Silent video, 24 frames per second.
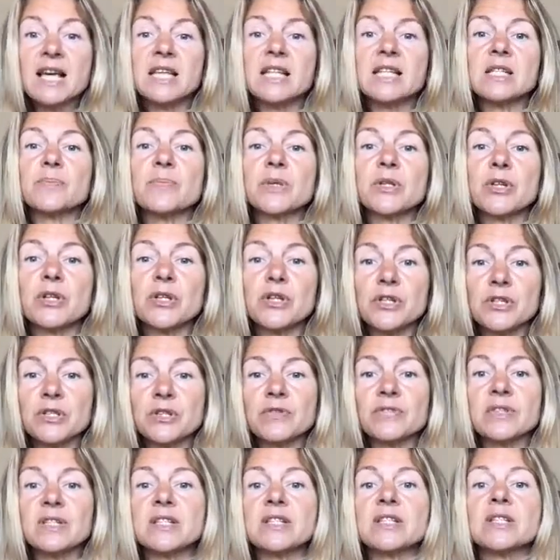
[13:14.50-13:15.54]
is because
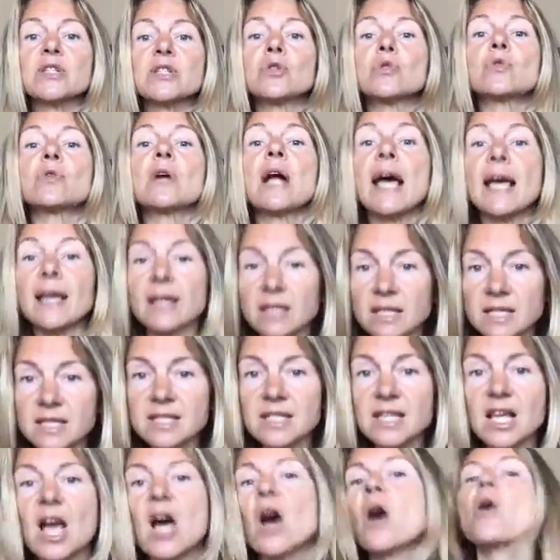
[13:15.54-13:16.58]
of the
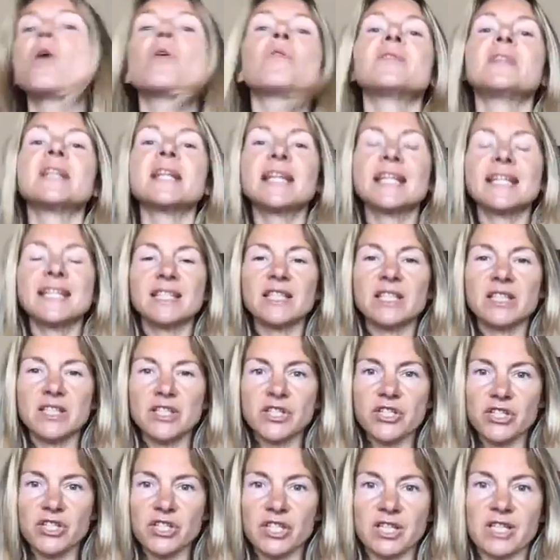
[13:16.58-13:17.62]
strengths of the
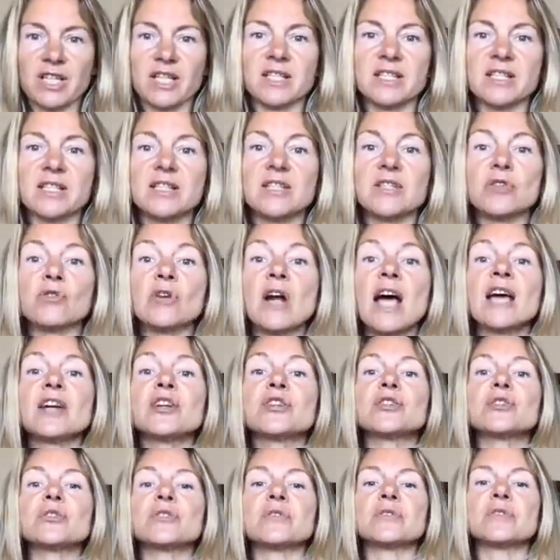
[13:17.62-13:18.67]
conditioning,
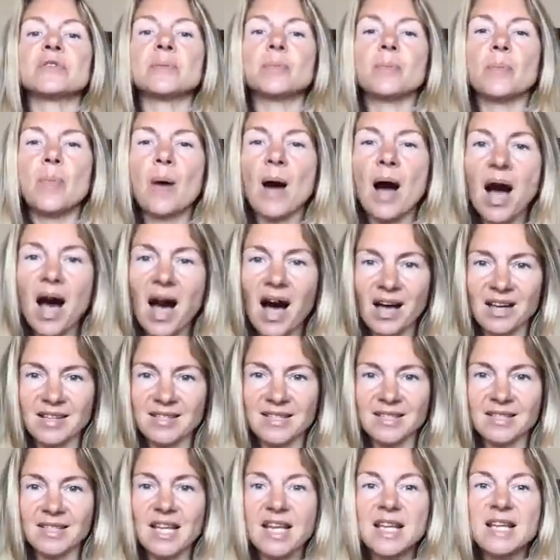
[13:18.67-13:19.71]
strengths of the
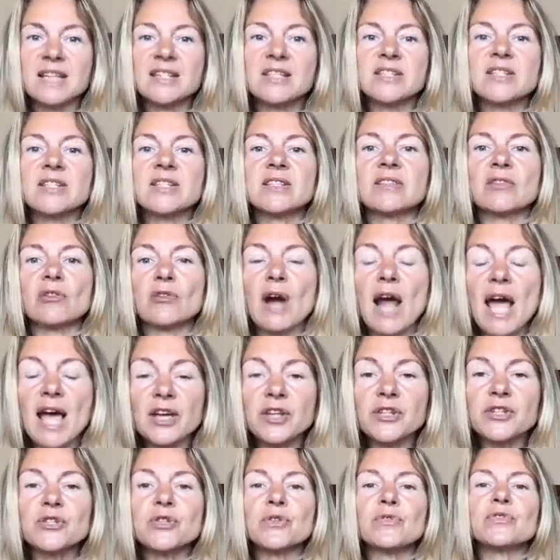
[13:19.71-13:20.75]
past,
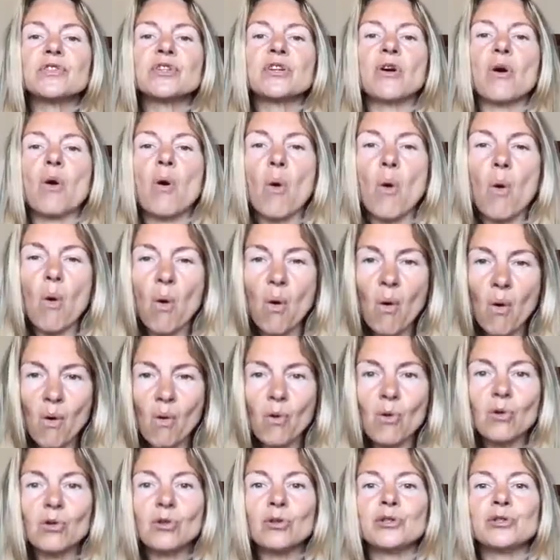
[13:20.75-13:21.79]
strengths of the
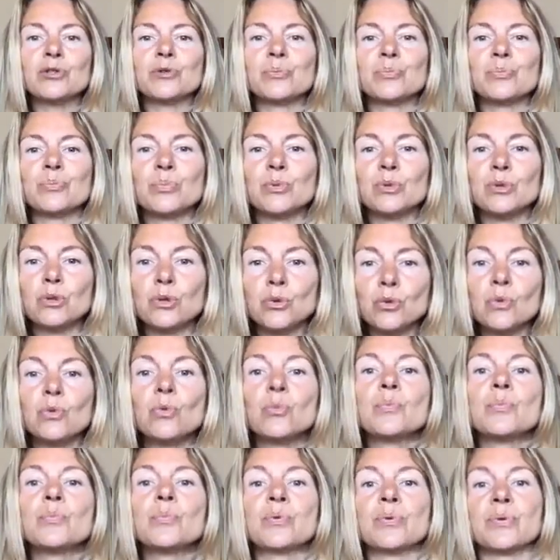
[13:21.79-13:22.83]
old
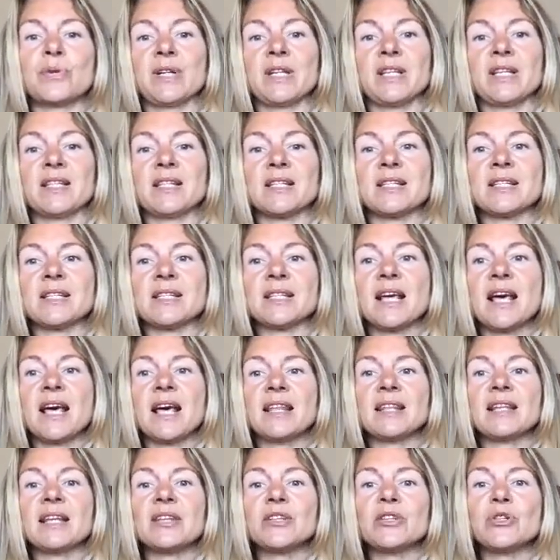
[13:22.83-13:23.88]
blueprints
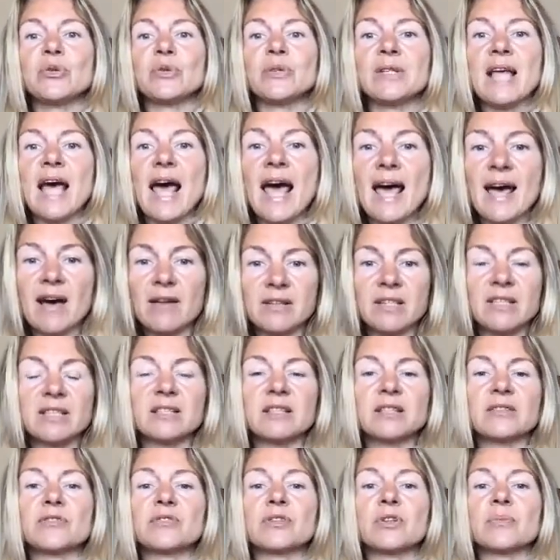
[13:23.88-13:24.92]
that you
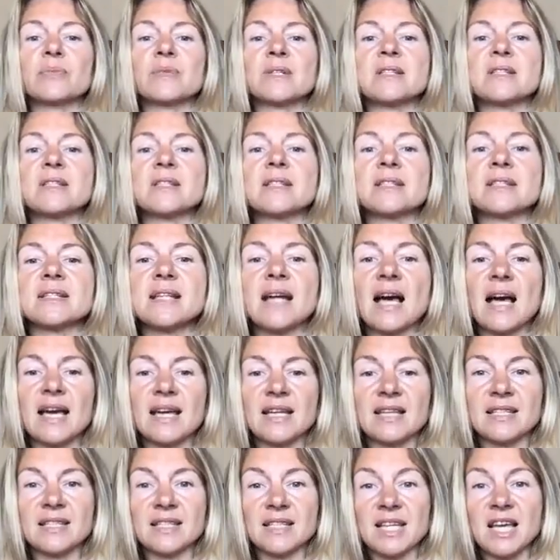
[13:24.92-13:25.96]
inherited from the
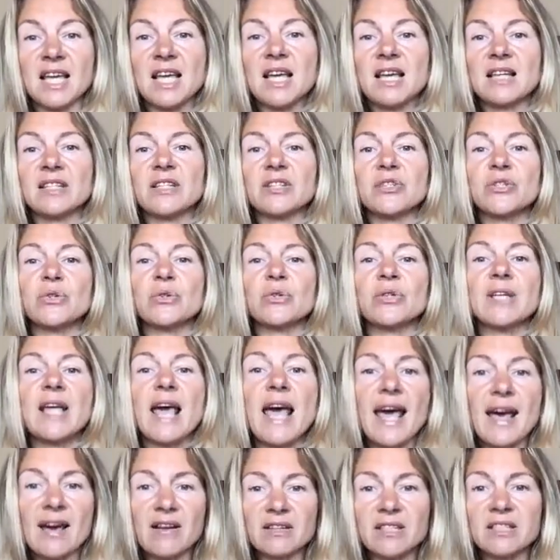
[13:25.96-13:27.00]
society, that you
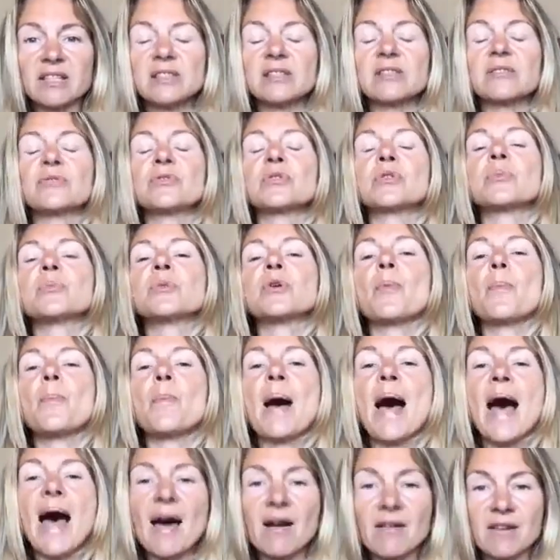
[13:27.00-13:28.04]
inherited from your
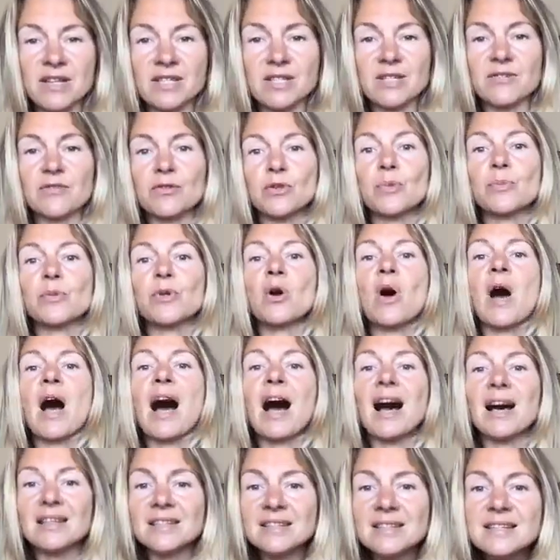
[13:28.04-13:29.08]
parents, from your
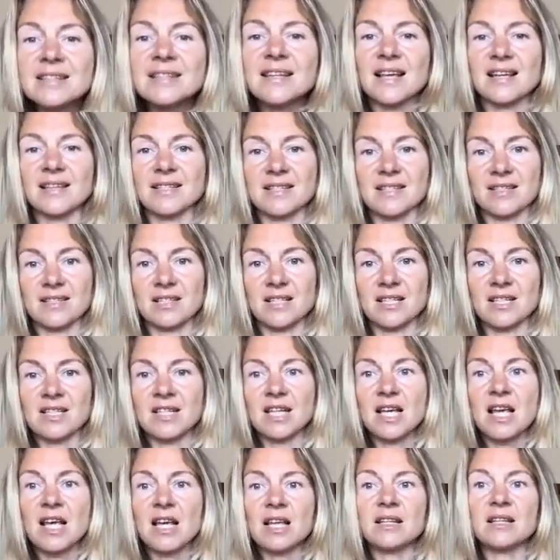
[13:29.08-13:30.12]
ancestors,
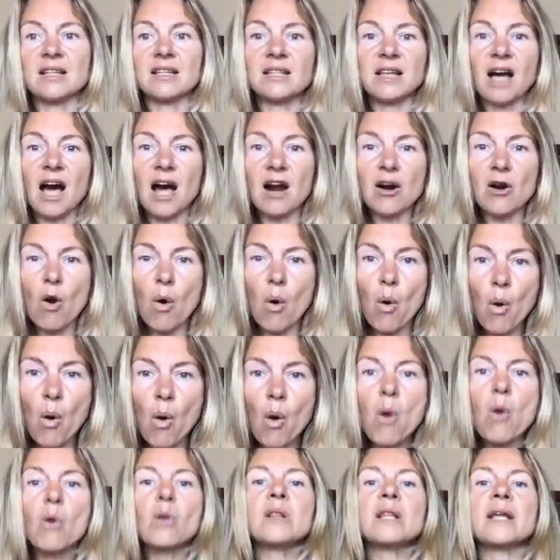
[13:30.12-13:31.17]
that are
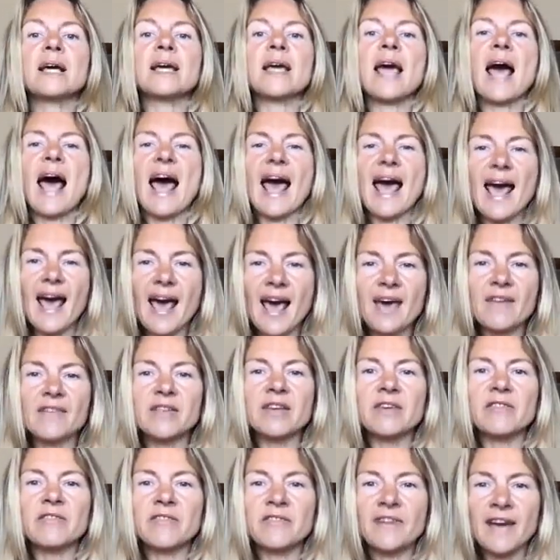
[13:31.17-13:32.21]
all like
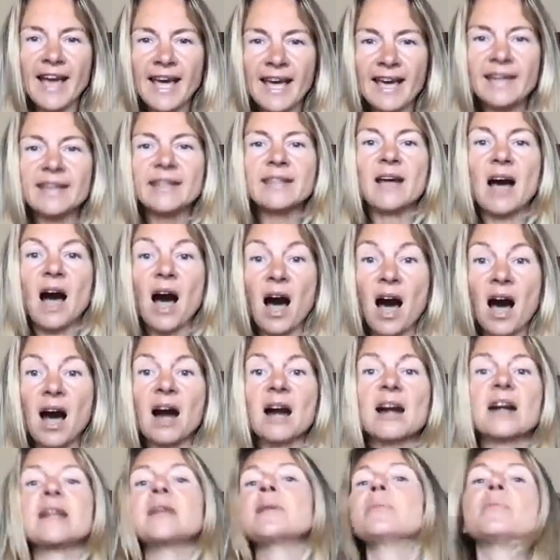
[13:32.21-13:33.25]
heavy weight
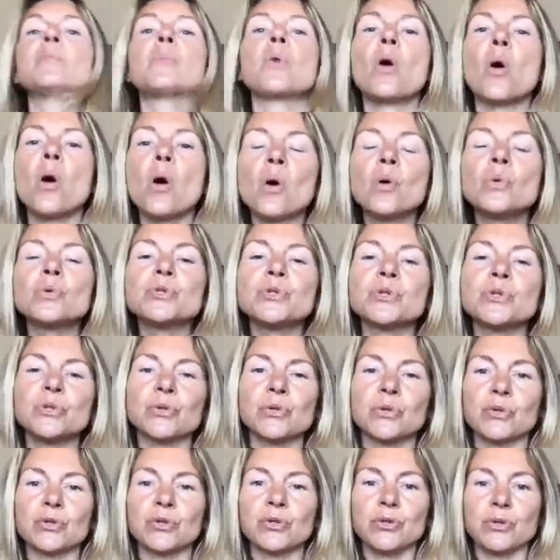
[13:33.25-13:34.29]
are imposed
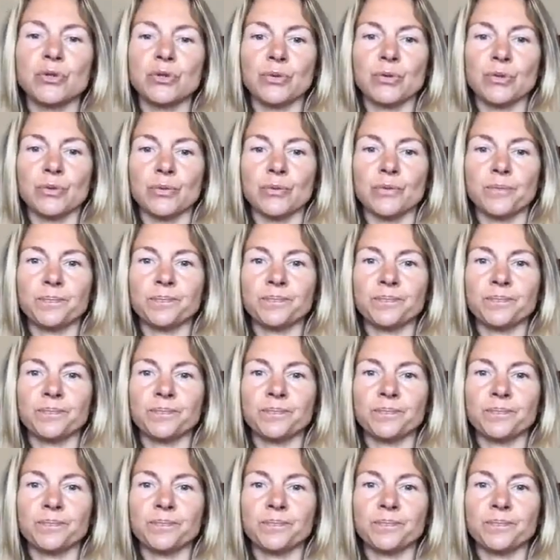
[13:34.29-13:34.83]
on you.